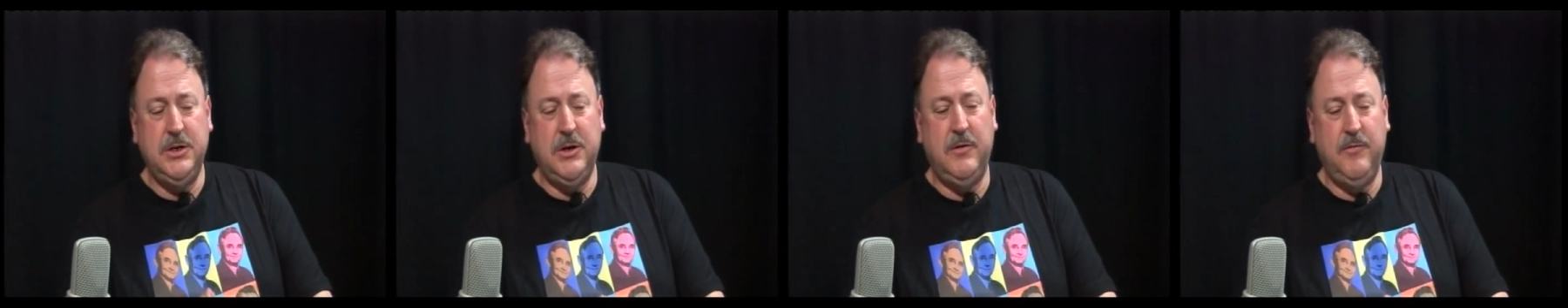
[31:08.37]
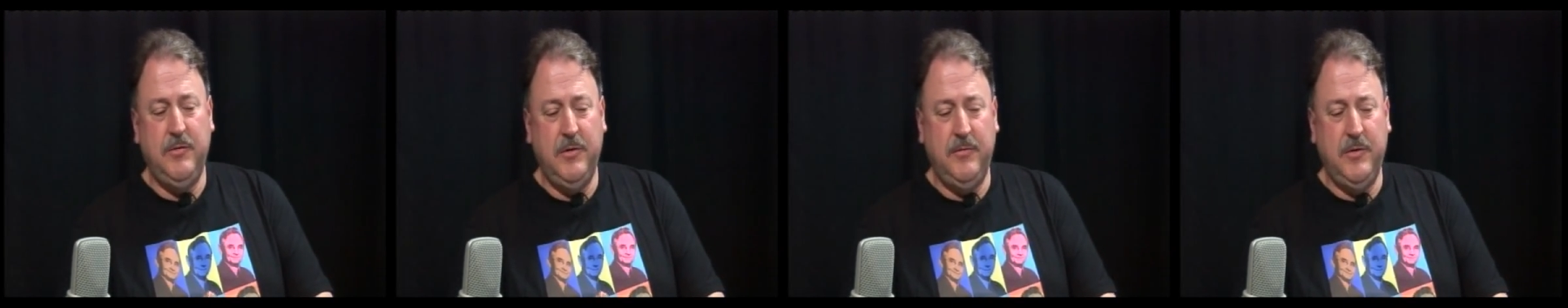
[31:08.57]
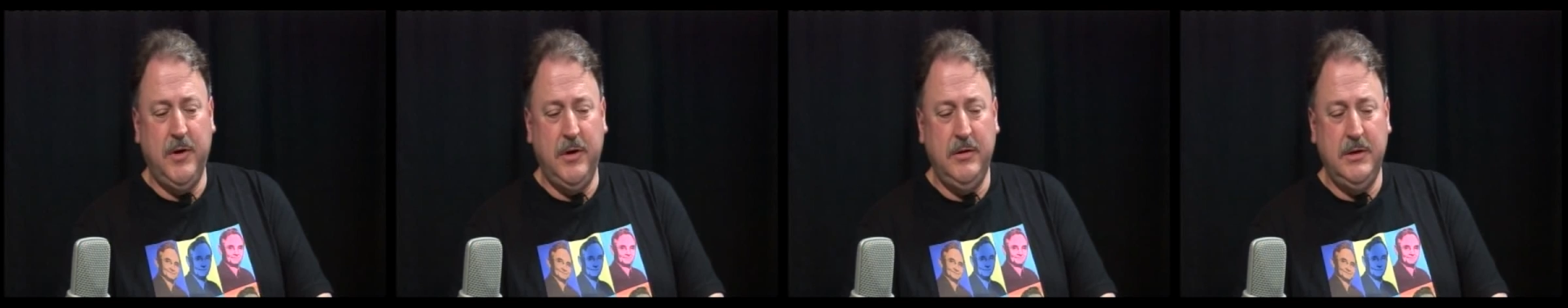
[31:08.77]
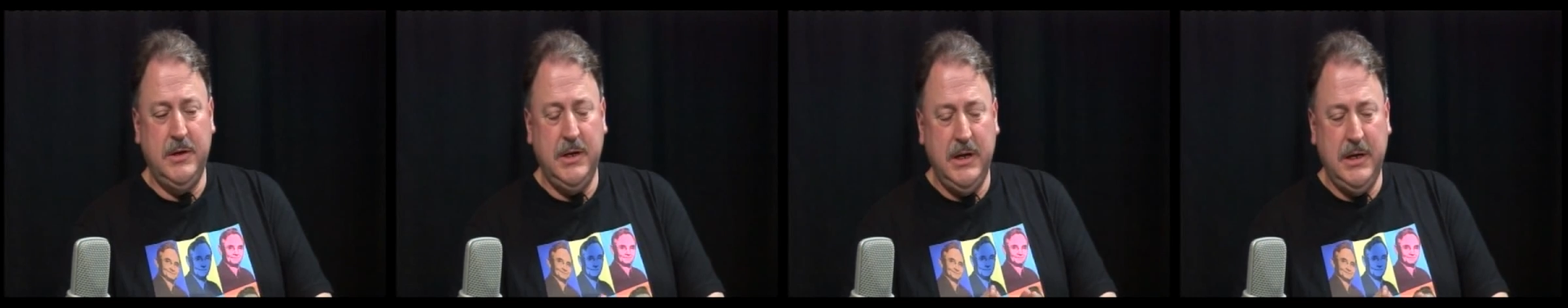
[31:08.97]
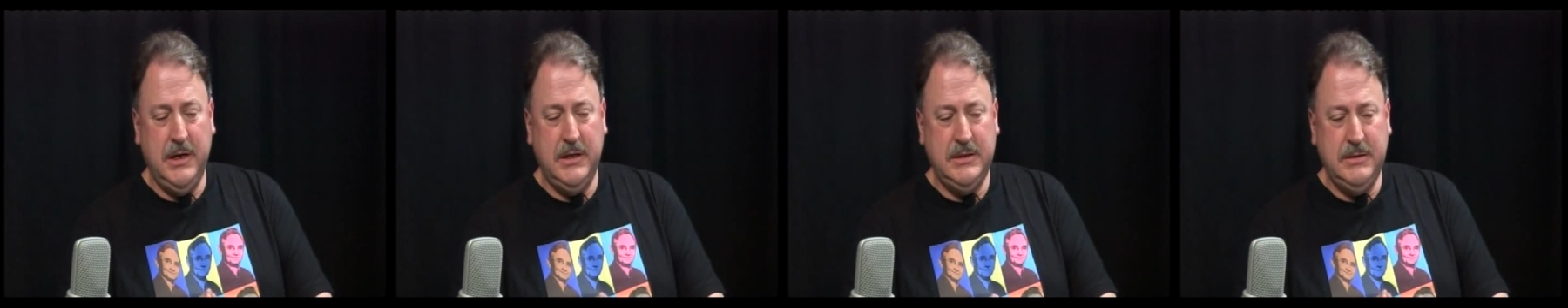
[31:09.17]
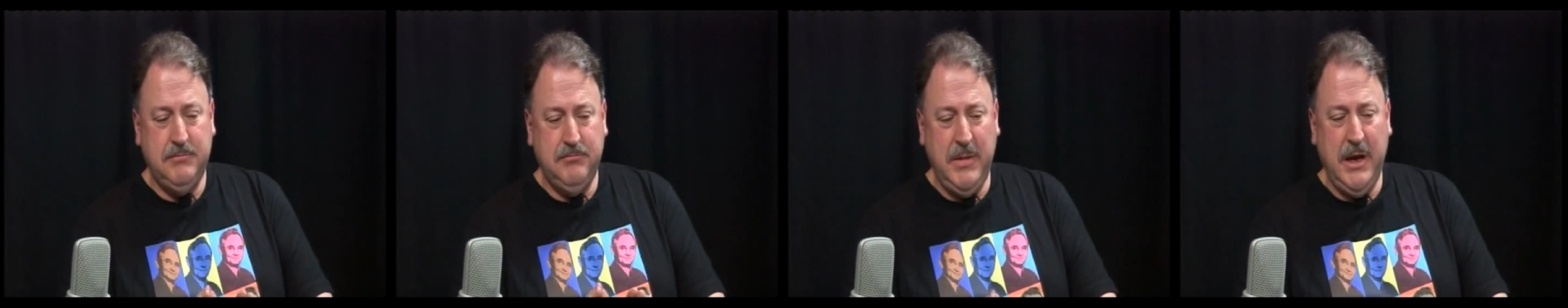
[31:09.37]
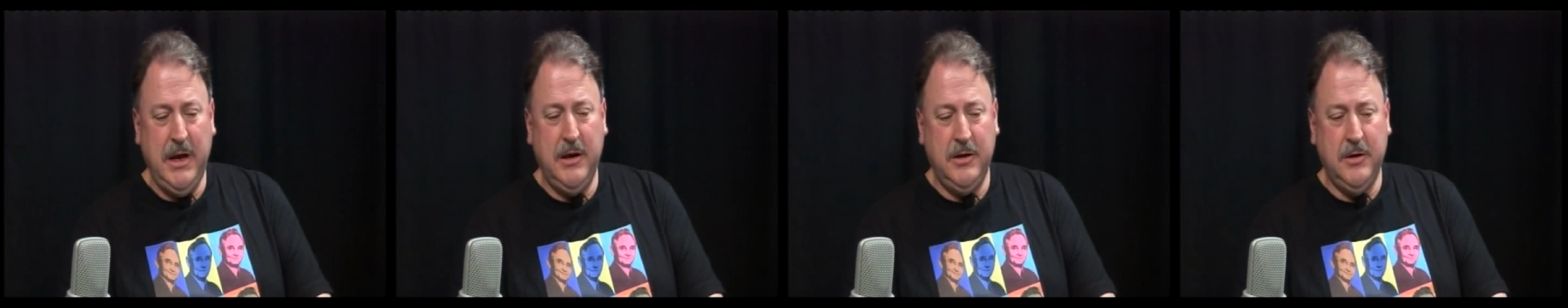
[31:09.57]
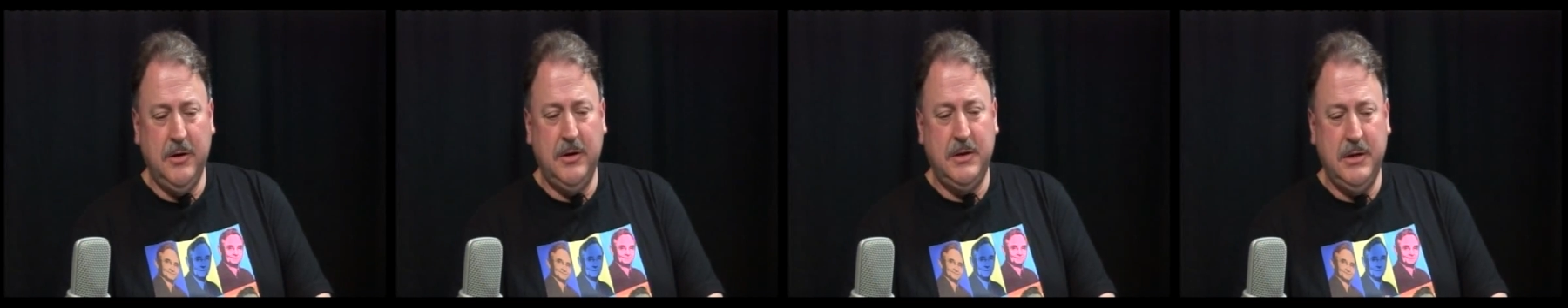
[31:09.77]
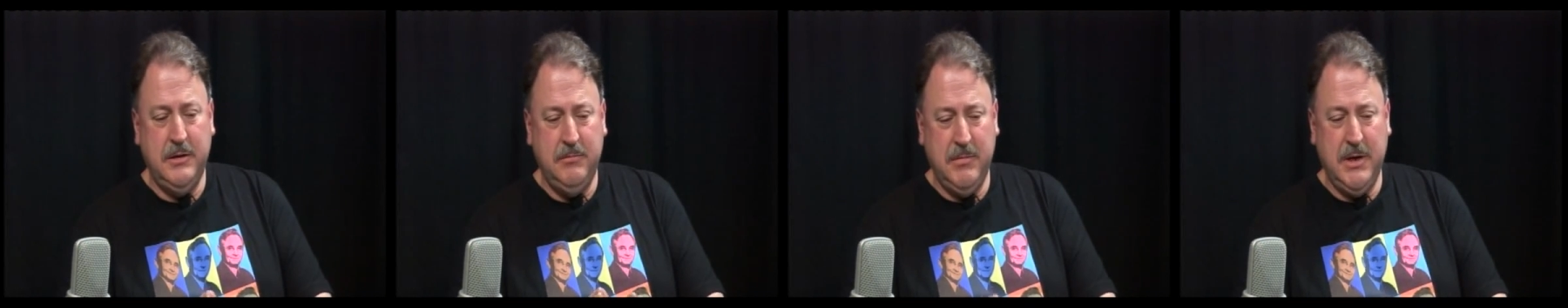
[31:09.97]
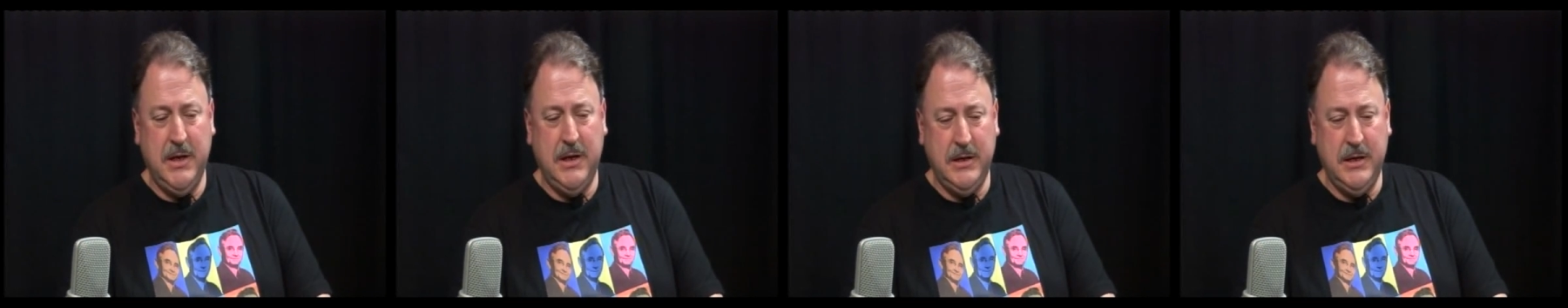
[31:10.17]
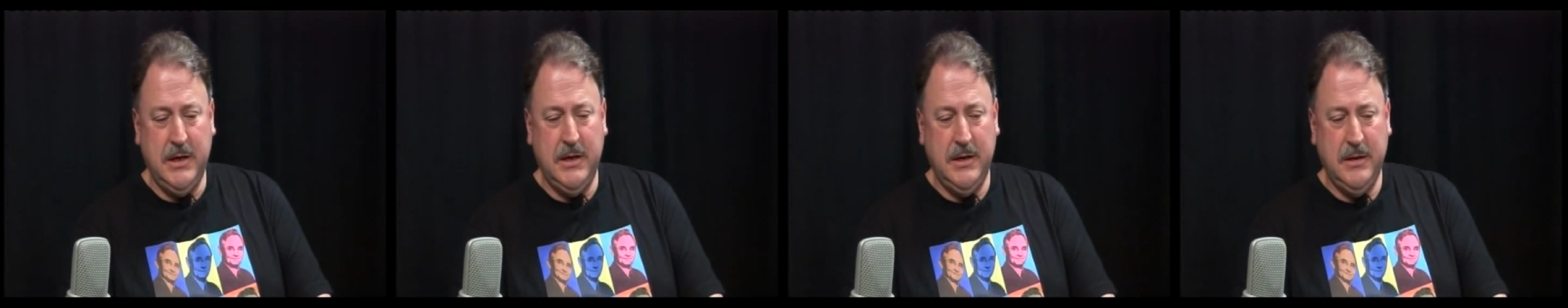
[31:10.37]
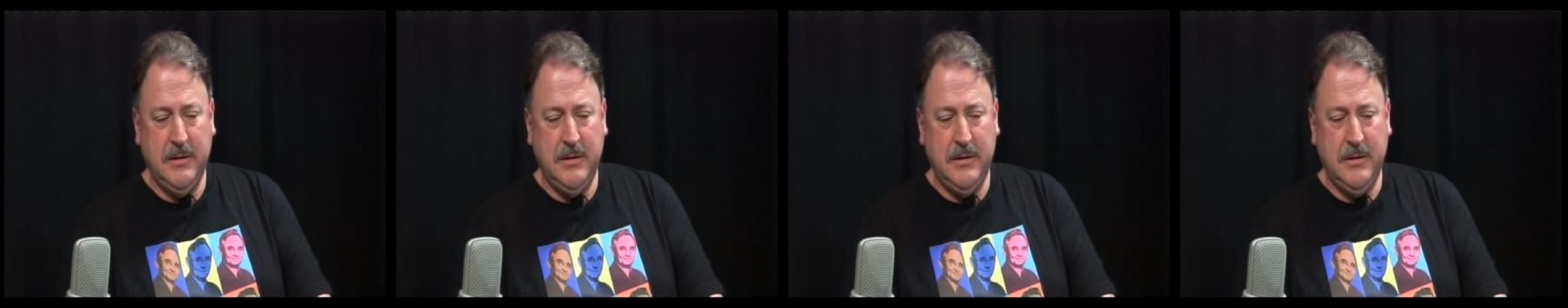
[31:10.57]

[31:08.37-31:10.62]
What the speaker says: of the vote as Matt got in Mana,